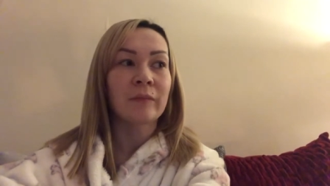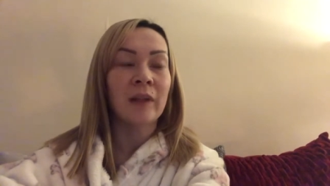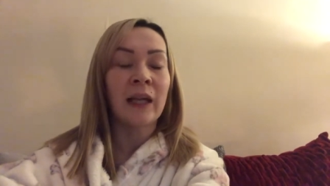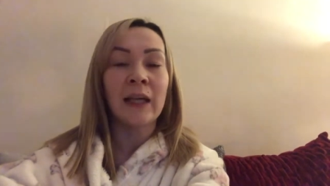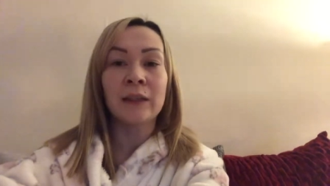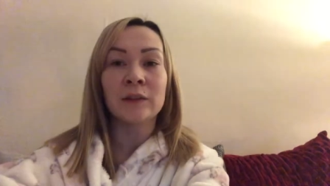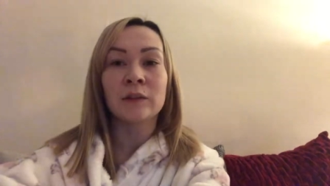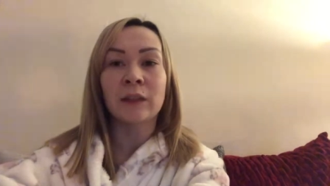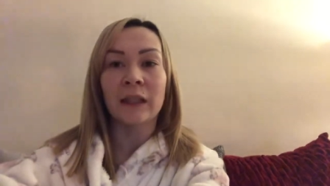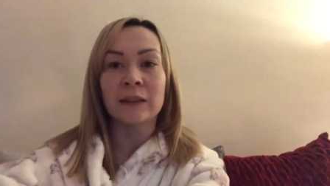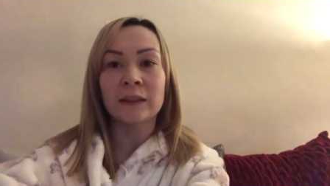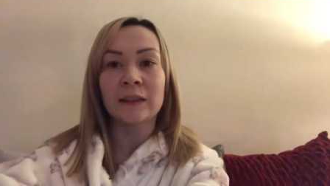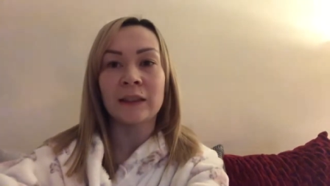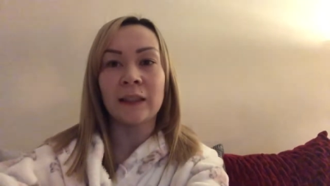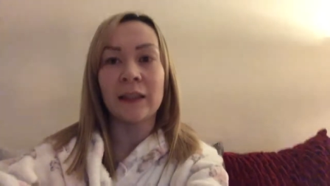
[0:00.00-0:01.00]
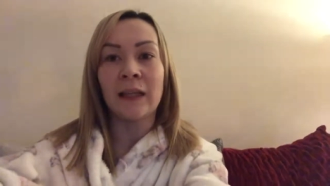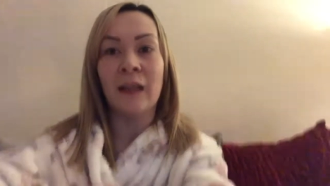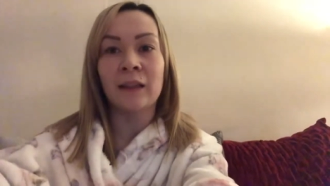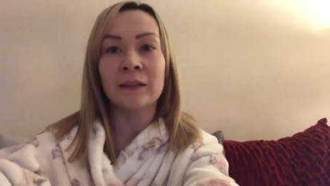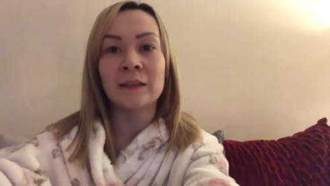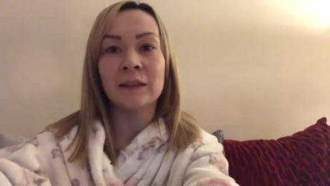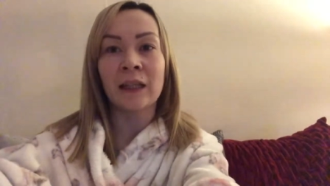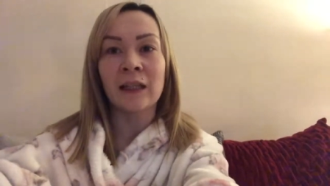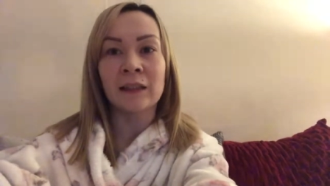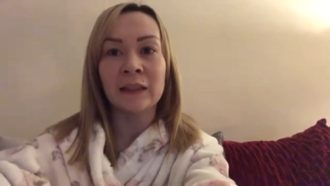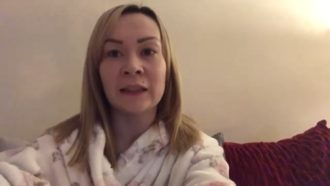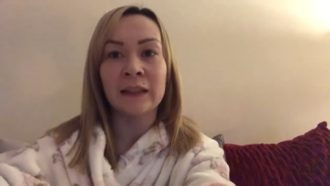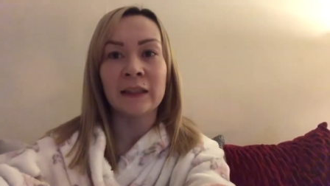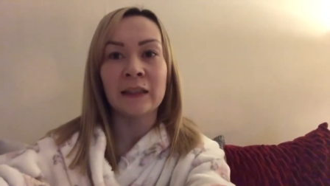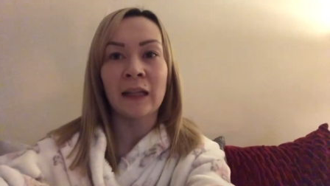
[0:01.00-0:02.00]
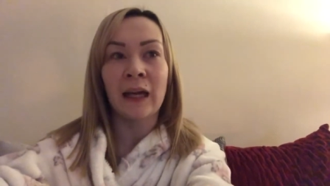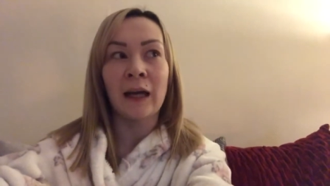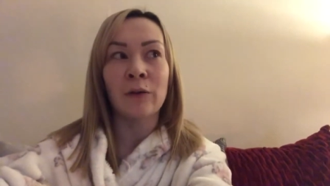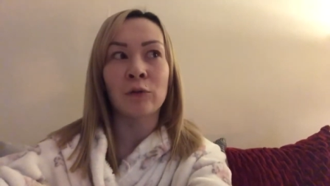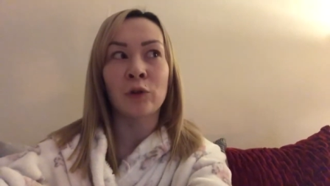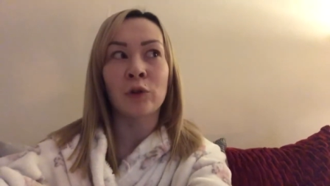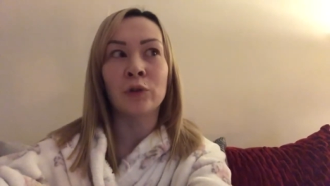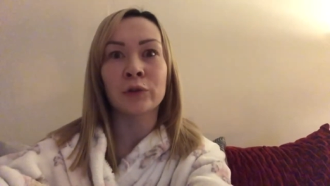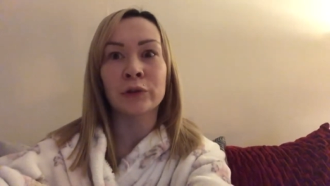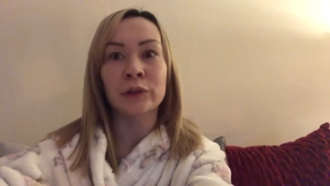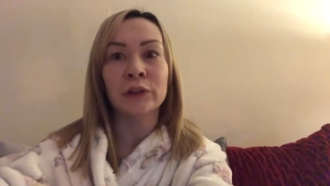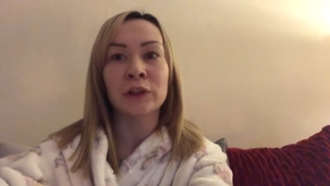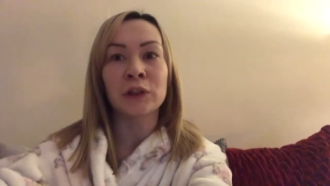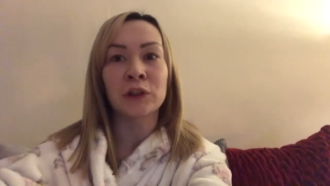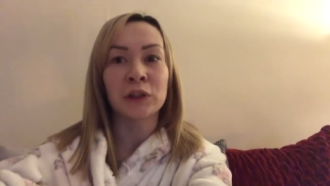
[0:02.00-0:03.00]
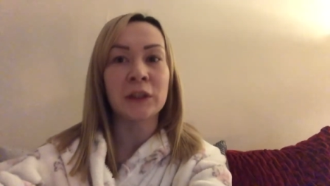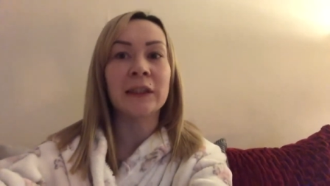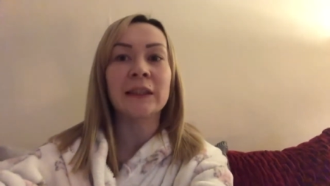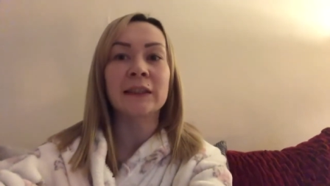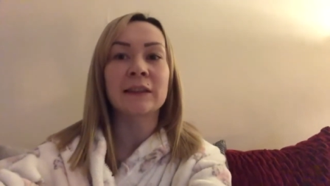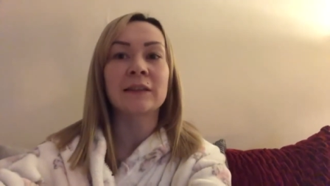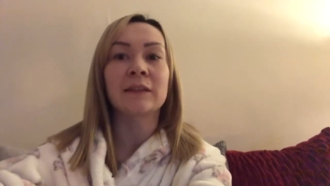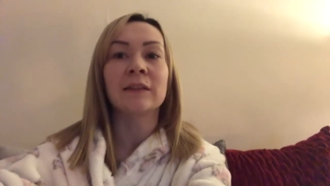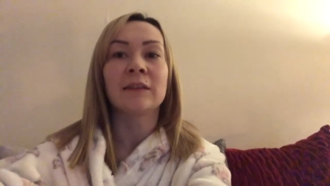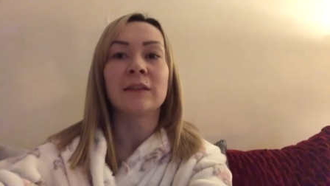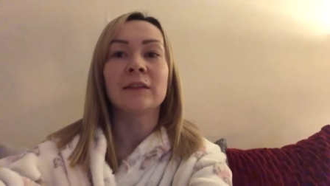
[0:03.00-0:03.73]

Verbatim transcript: yeah, you'll get to see exactly how good she is